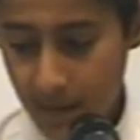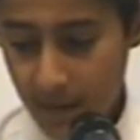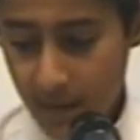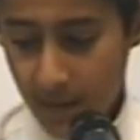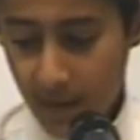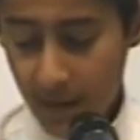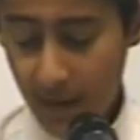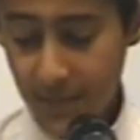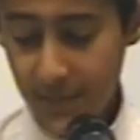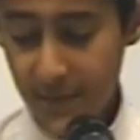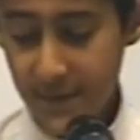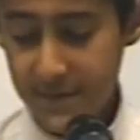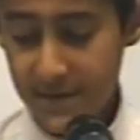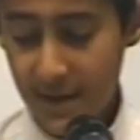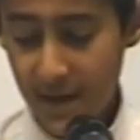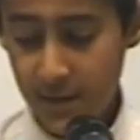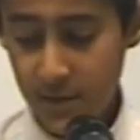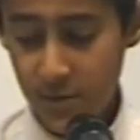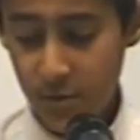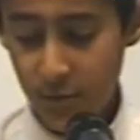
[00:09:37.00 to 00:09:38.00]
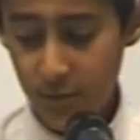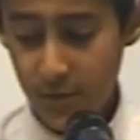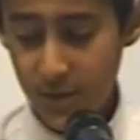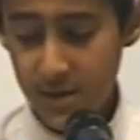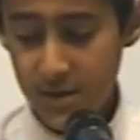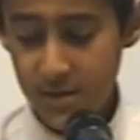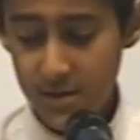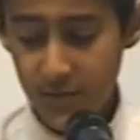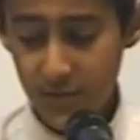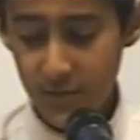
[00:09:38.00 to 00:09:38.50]
At the tender age of
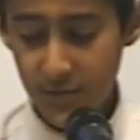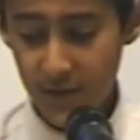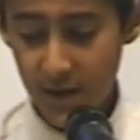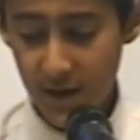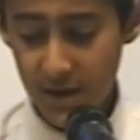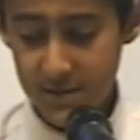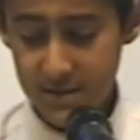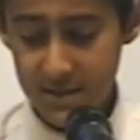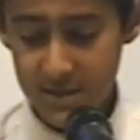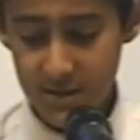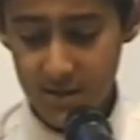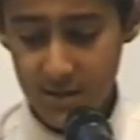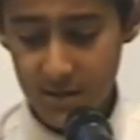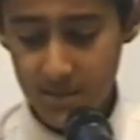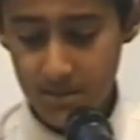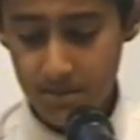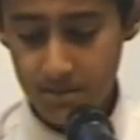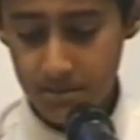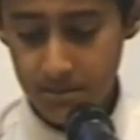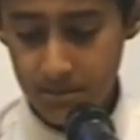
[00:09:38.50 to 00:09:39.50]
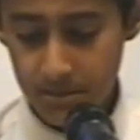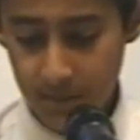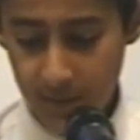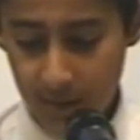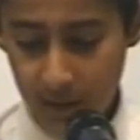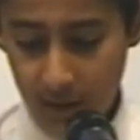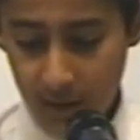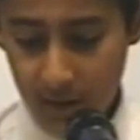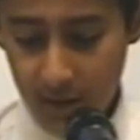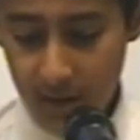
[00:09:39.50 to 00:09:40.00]
13,
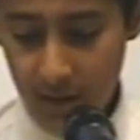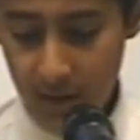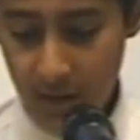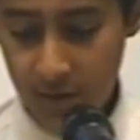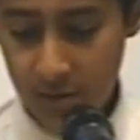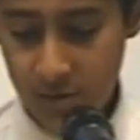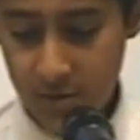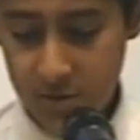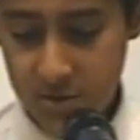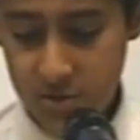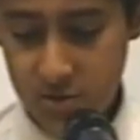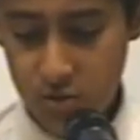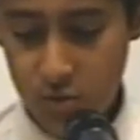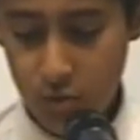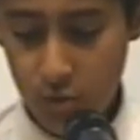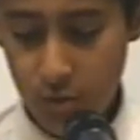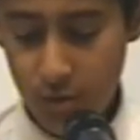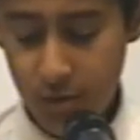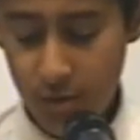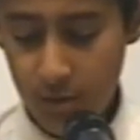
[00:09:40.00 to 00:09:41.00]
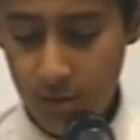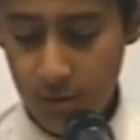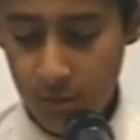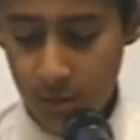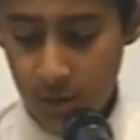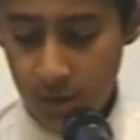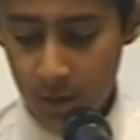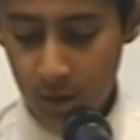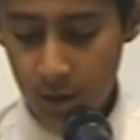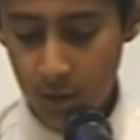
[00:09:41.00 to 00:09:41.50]
he understood
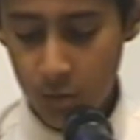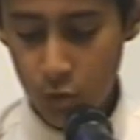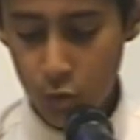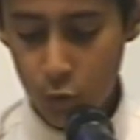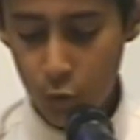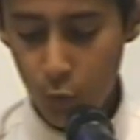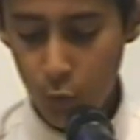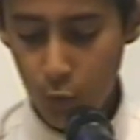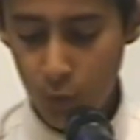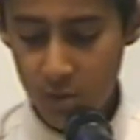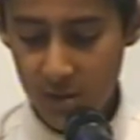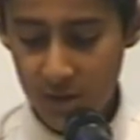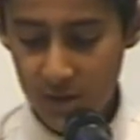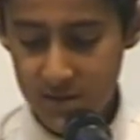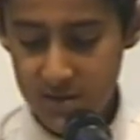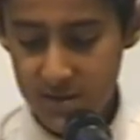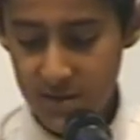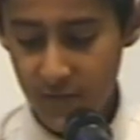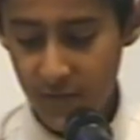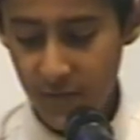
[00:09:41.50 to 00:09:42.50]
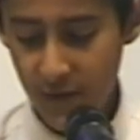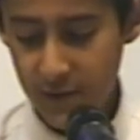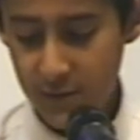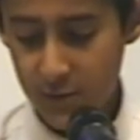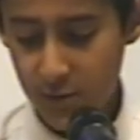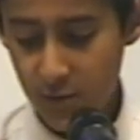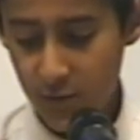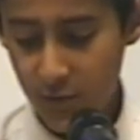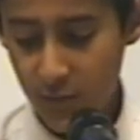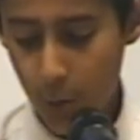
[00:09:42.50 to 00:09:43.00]
and taught us the value of
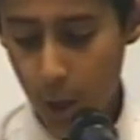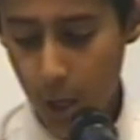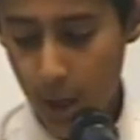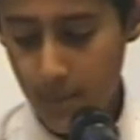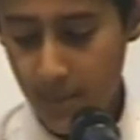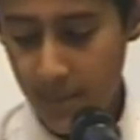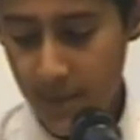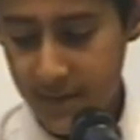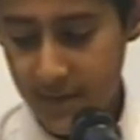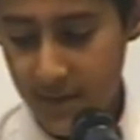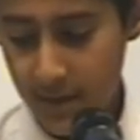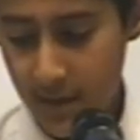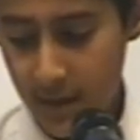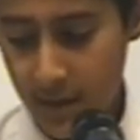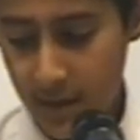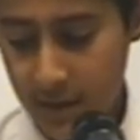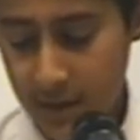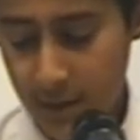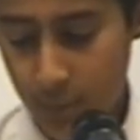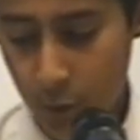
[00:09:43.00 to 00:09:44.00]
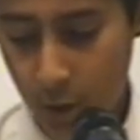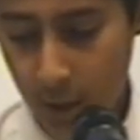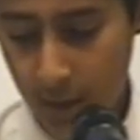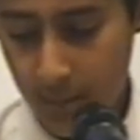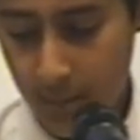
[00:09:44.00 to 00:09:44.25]
Muhammad and Ali Muhammad.